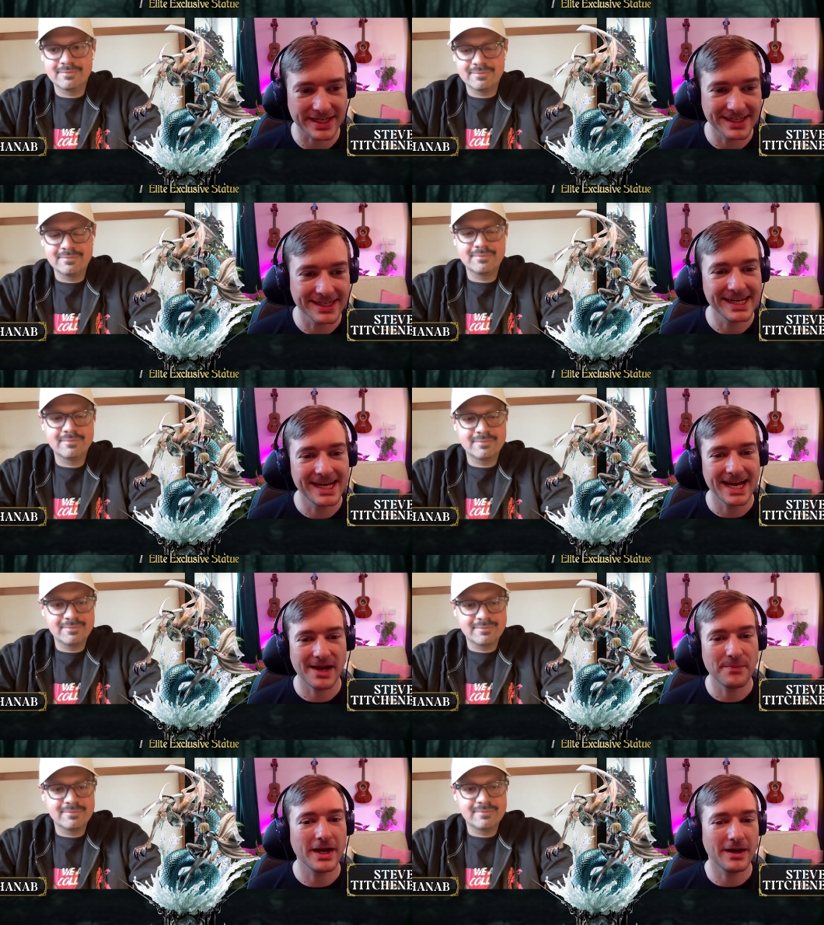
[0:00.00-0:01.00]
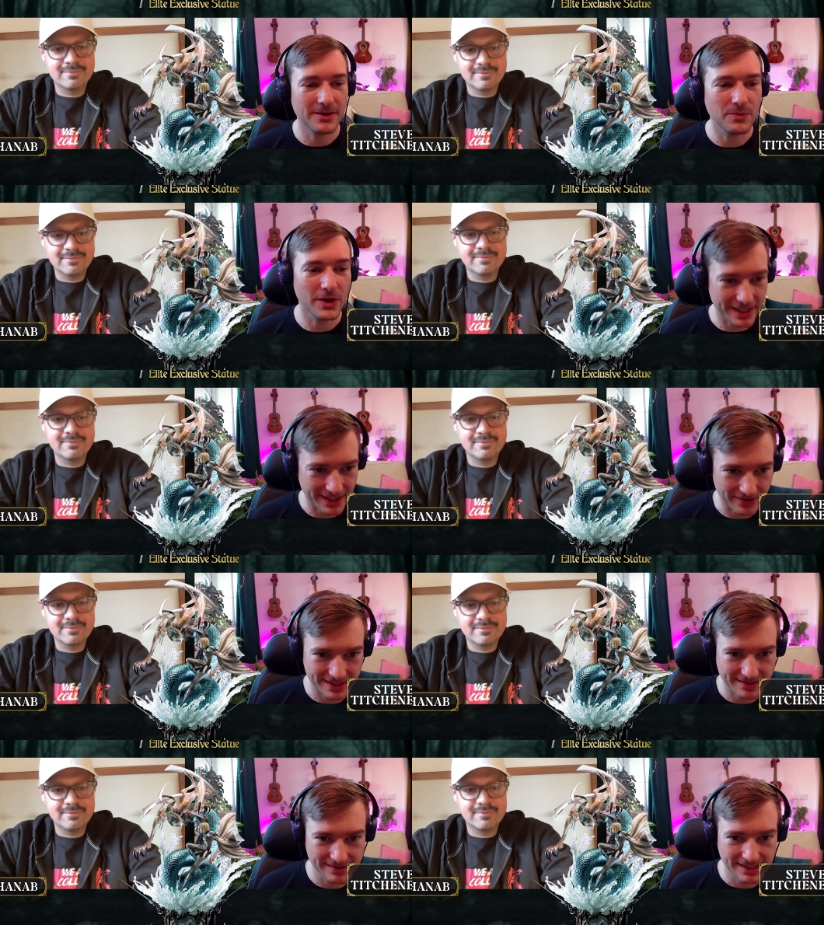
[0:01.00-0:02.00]
Speaker 1: it, and we are working on it.
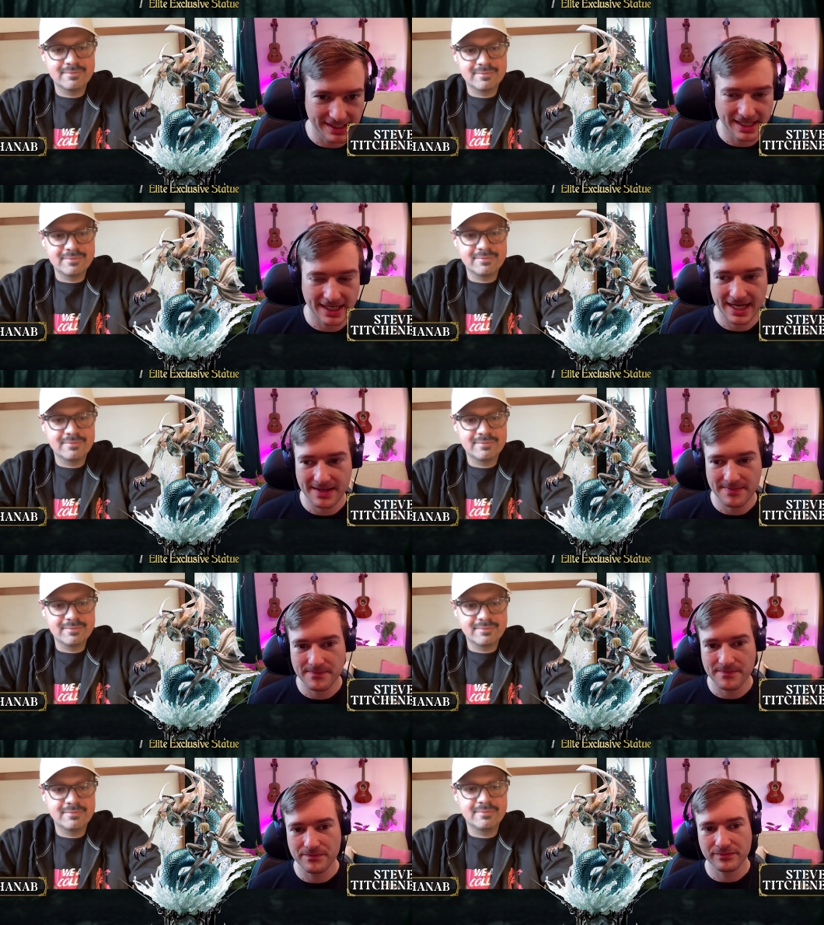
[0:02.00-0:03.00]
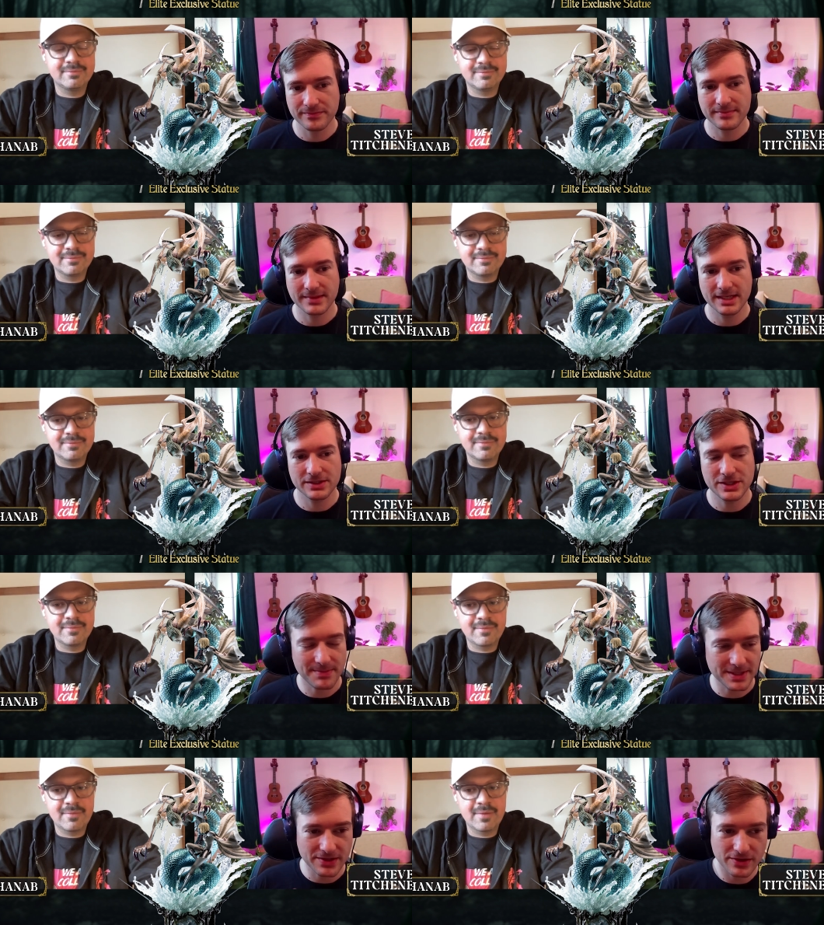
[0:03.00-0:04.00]
Um,
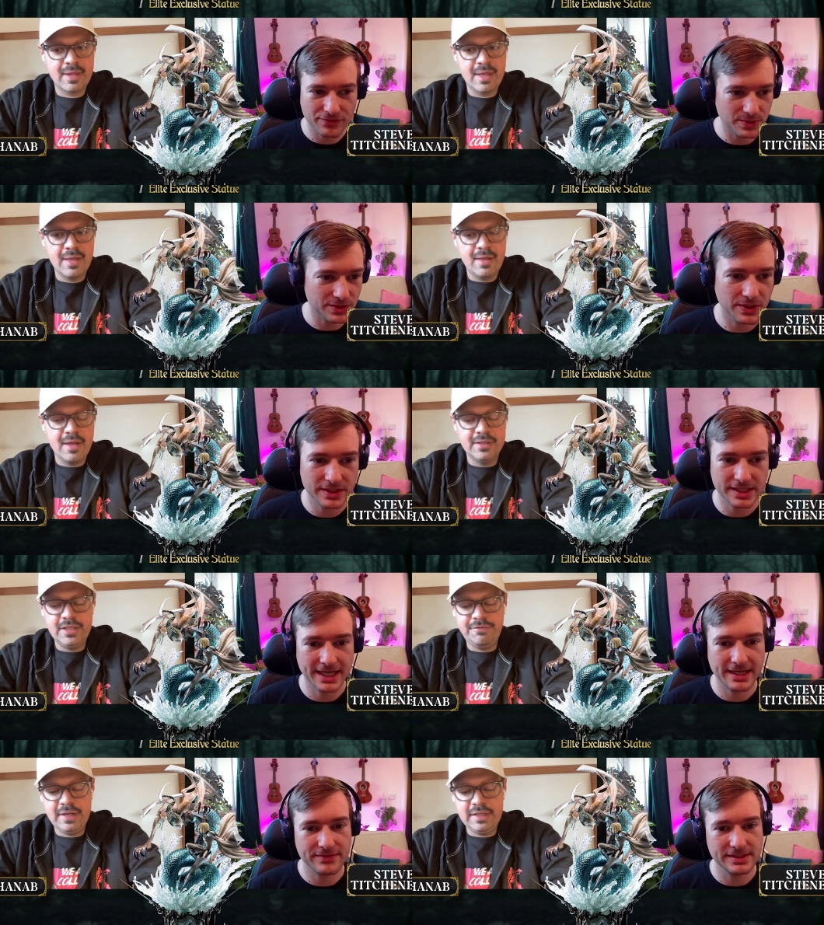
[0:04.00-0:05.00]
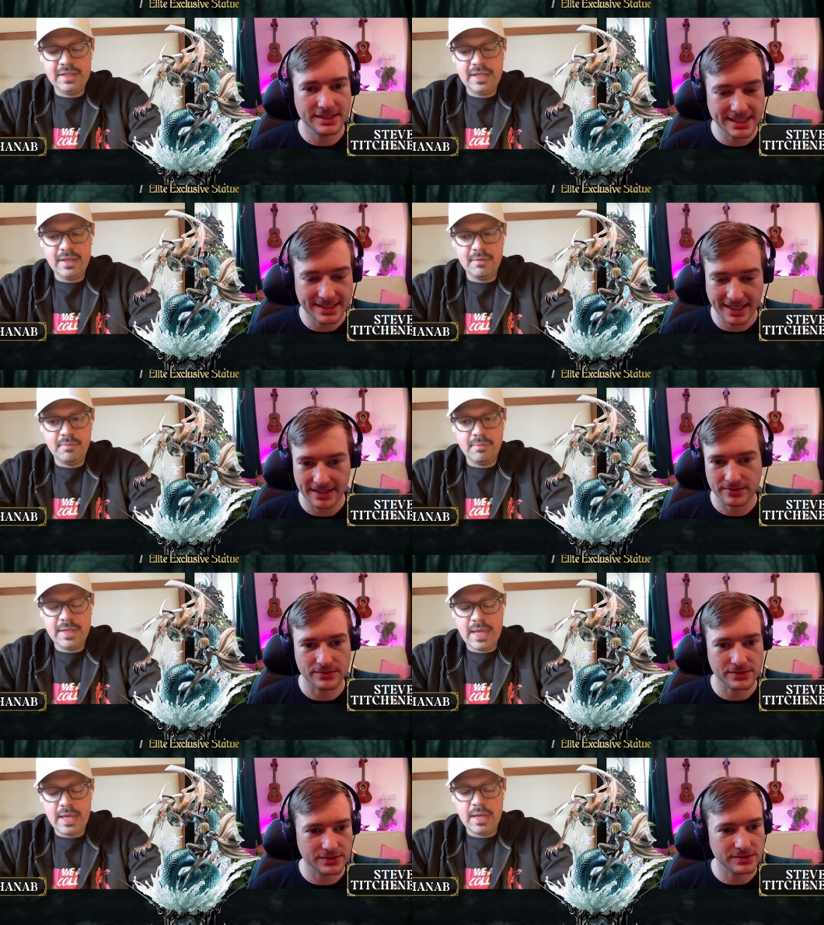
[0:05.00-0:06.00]
Shanab, I don't know if you want to go into any Definitely. of the
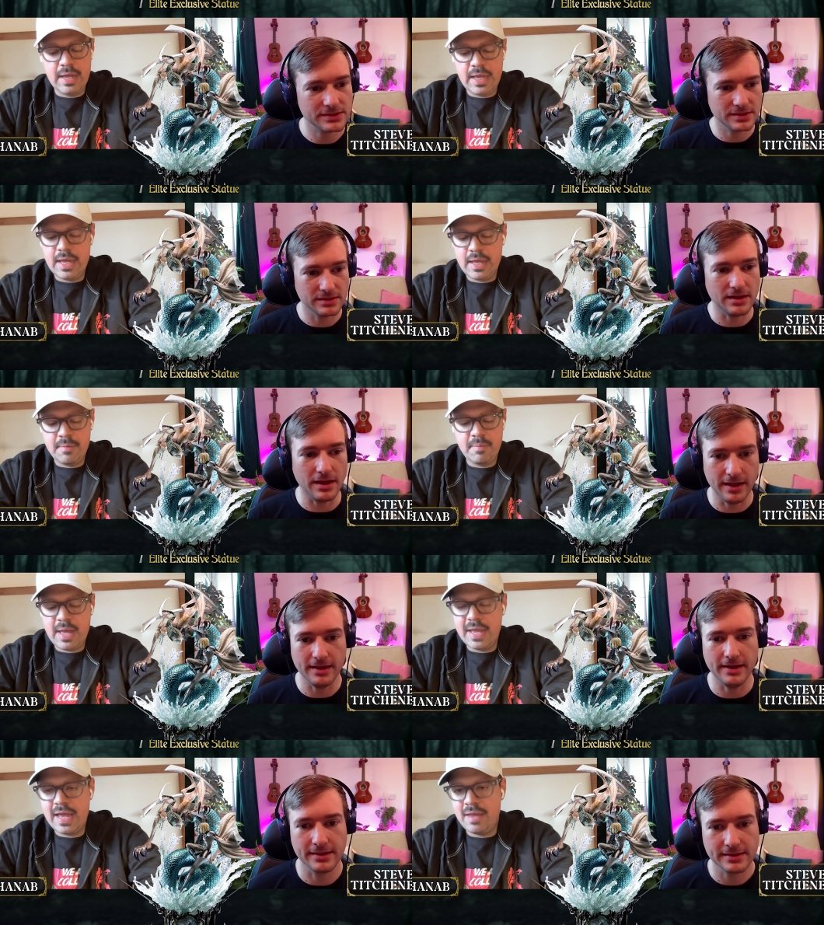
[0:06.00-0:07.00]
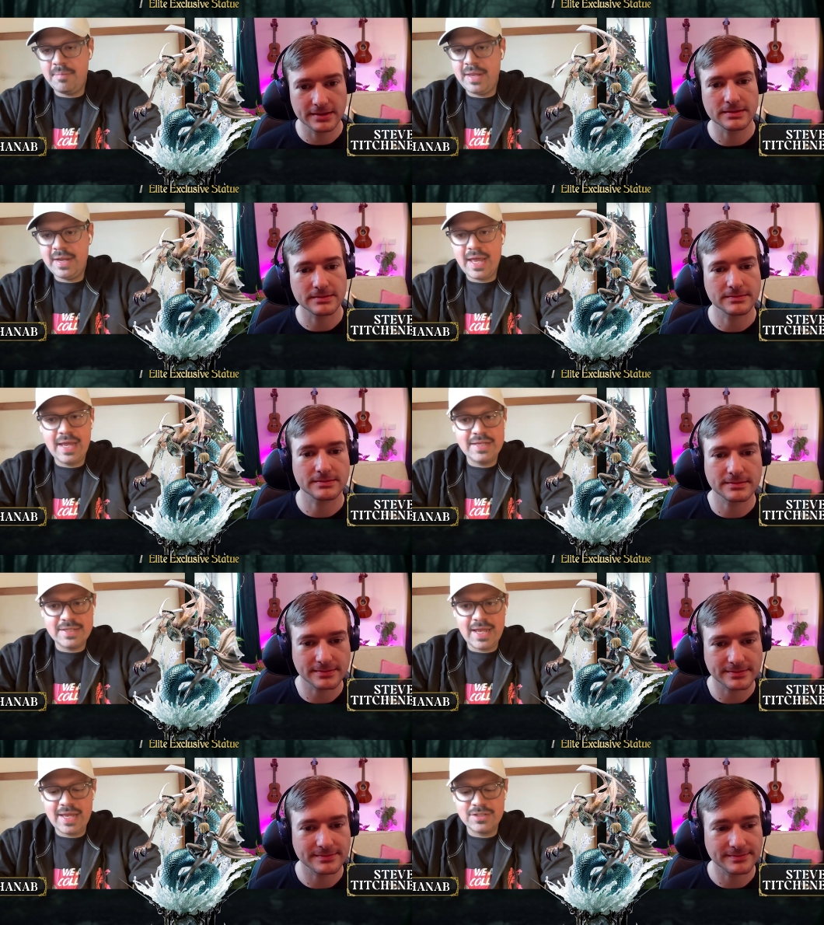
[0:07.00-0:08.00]
details.
Speaker 2: Yeah, um, I, I mean,
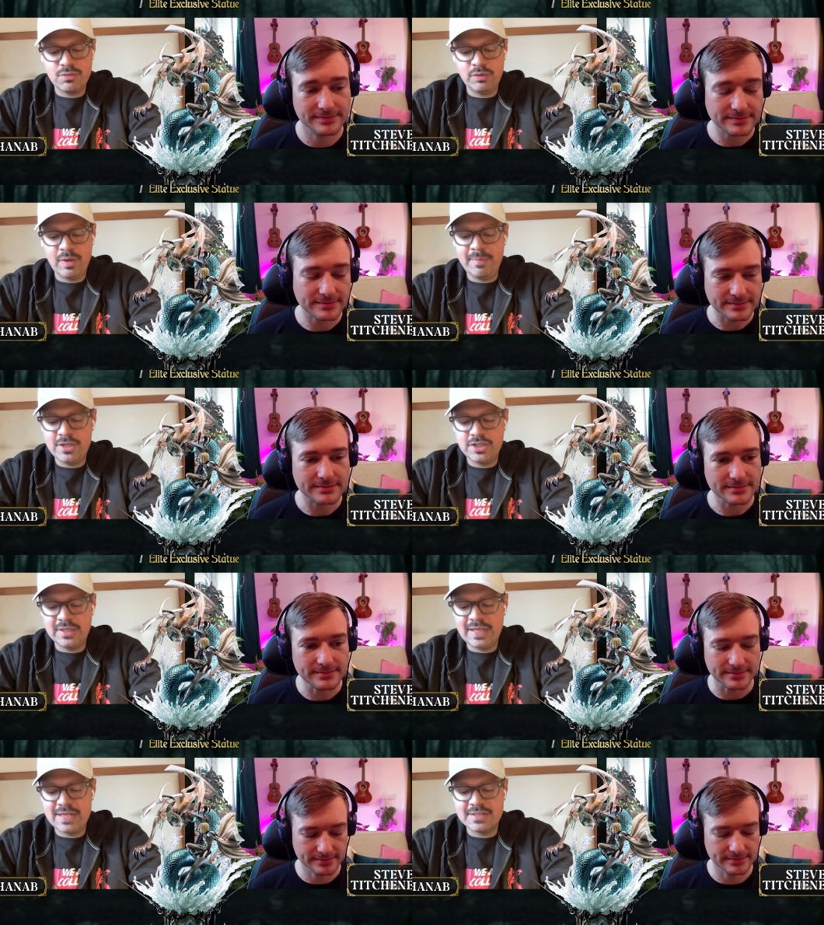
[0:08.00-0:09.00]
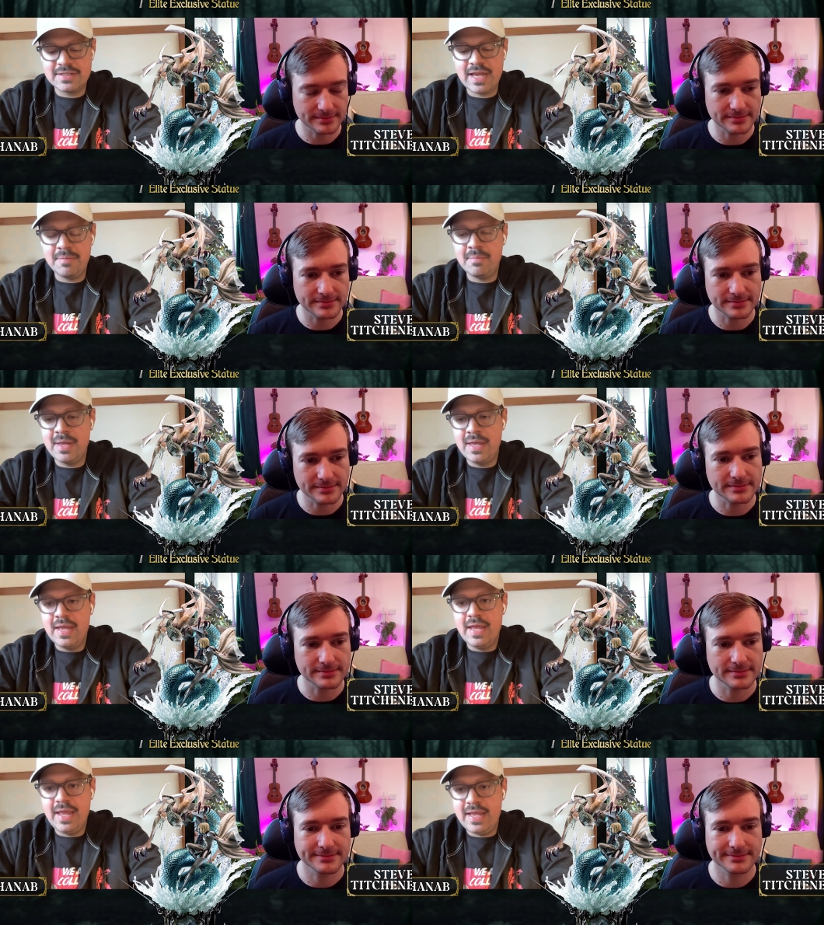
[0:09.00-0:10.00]
as as what we mentioned last time,
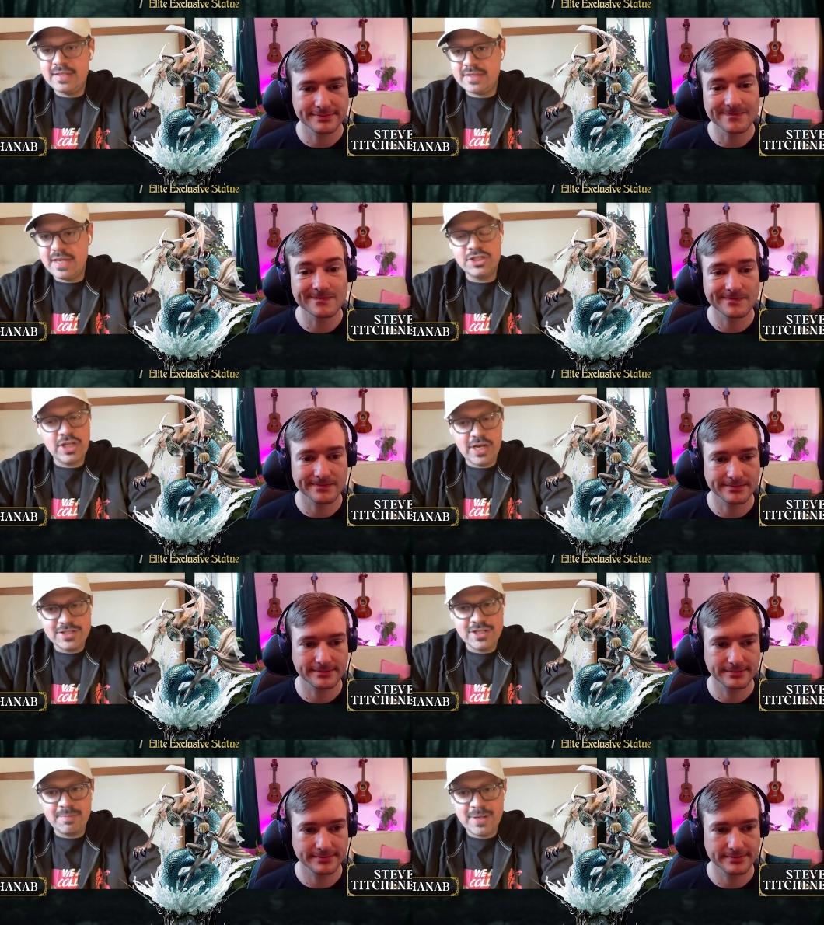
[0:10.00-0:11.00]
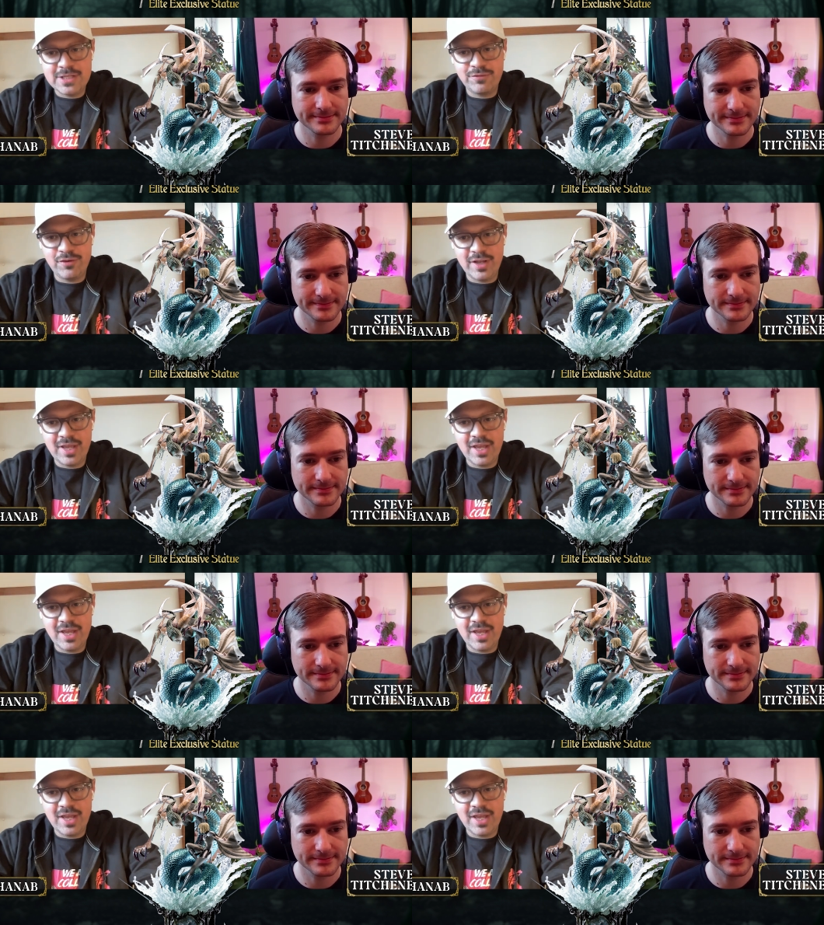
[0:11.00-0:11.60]
it's a challenging piece for